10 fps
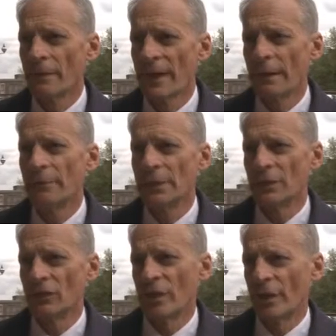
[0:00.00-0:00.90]
That
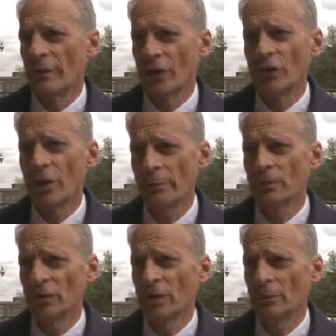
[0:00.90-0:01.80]
means that the
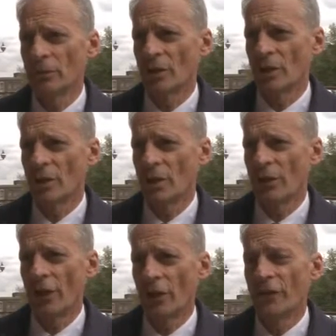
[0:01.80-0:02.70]
chromosomes
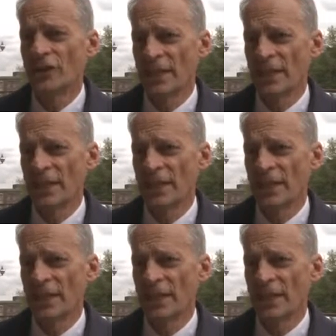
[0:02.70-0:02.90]
are the